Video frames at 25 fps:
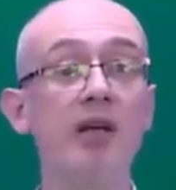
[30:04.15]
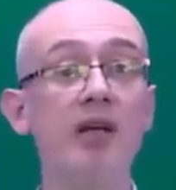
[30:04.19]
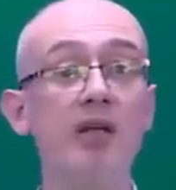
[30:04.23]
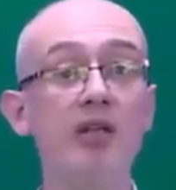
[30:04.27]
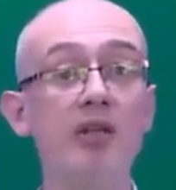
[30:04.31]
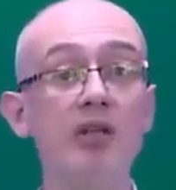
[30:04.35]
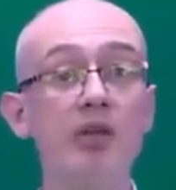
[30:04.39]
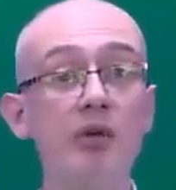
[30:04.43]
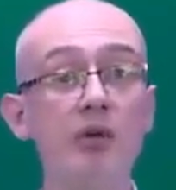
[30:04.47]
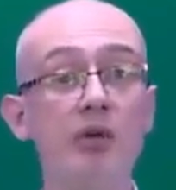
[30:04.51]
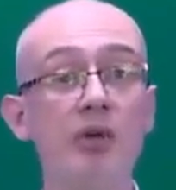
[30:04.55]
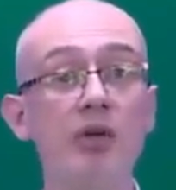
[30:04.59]

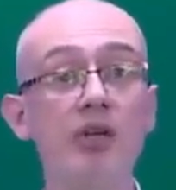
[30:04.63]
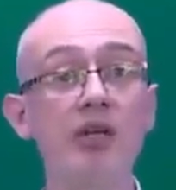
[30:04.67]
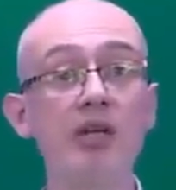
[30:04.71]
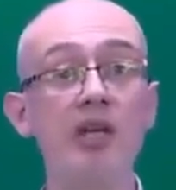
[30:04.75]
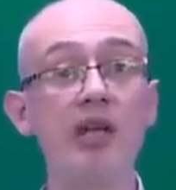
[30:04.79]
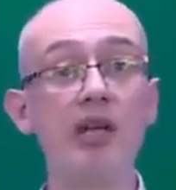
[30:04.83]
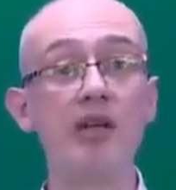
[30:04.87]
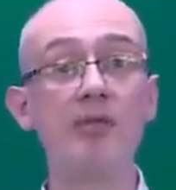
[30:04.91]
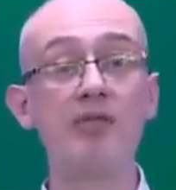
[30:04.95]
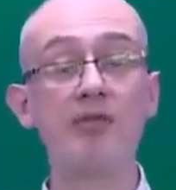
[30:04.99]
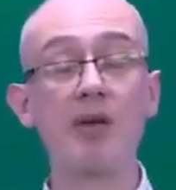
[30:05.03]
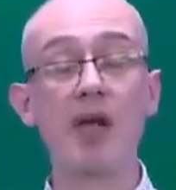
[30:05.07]
You can
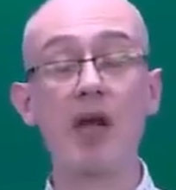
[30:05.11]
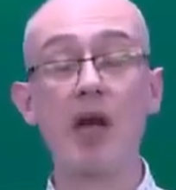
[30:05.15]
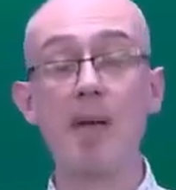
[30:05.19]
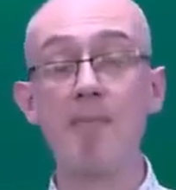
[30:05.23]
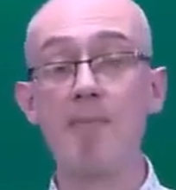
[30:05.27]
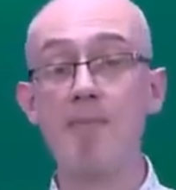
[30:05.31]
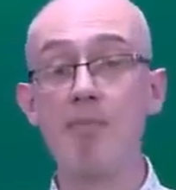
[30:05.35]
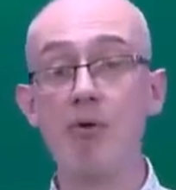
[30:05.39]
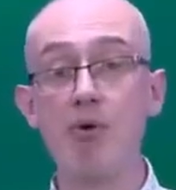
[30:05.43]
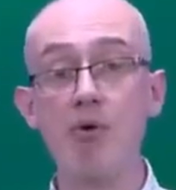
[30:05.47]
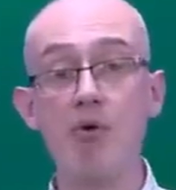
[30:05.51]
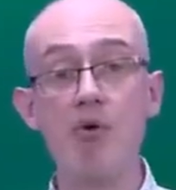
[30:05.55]
give a
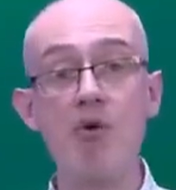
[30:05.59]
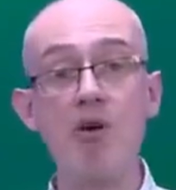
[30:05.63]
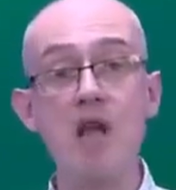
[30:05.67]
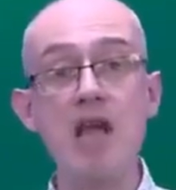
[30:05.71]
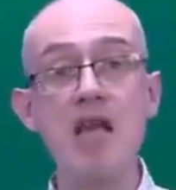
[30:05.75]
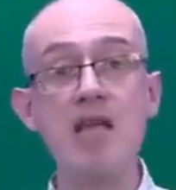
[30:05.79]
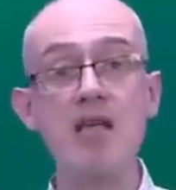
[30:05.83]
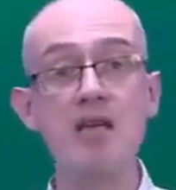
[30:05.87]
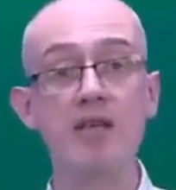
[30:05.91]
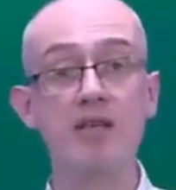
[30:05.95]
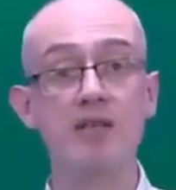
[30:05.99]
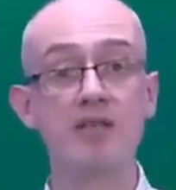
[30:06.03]

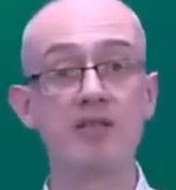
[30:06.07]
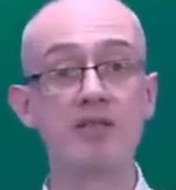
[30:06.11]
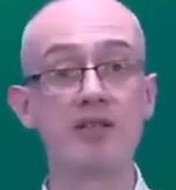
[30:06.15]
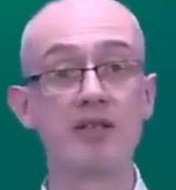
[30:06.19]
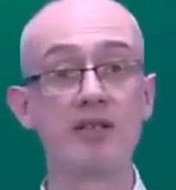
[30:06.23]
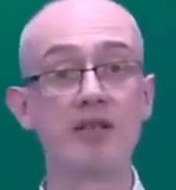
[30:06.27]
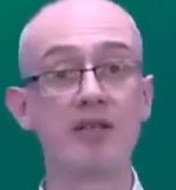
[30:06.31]
brilliant